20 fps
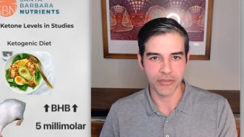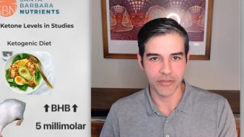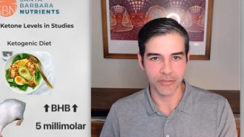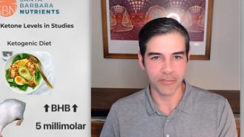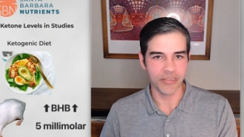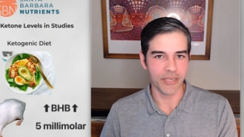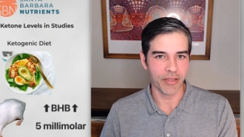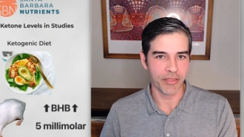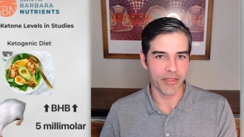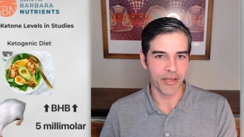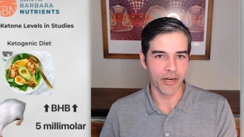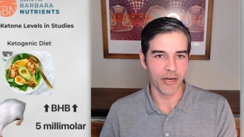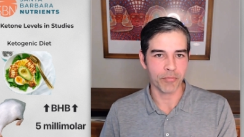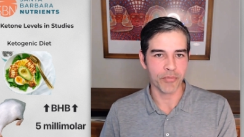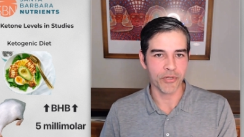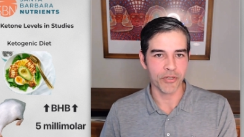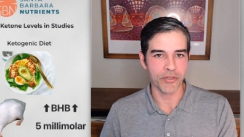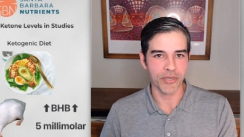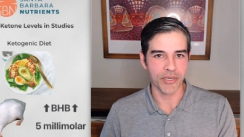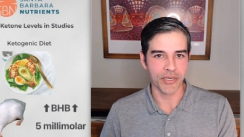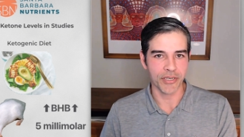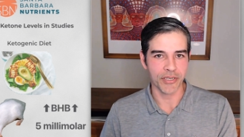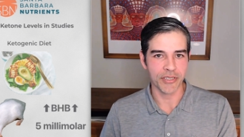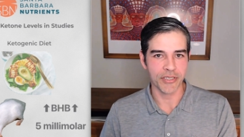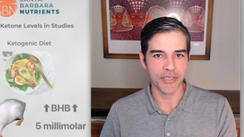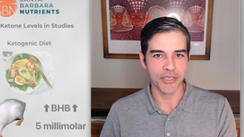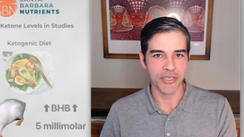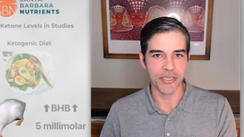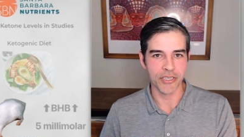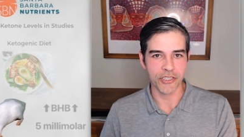That's like a therapeutic
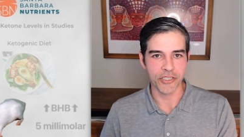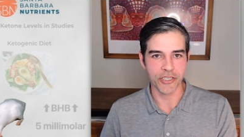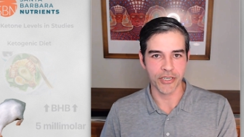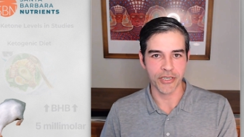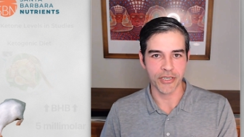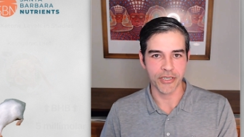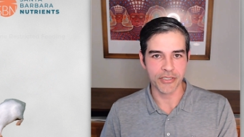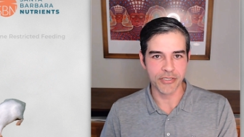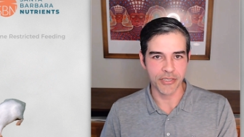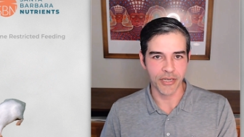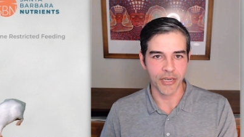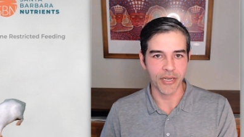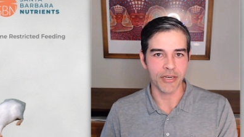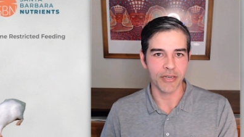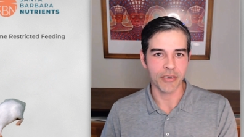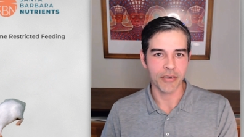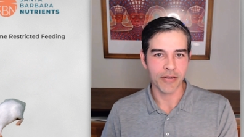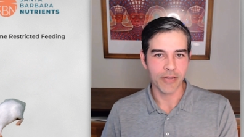ketogenic state.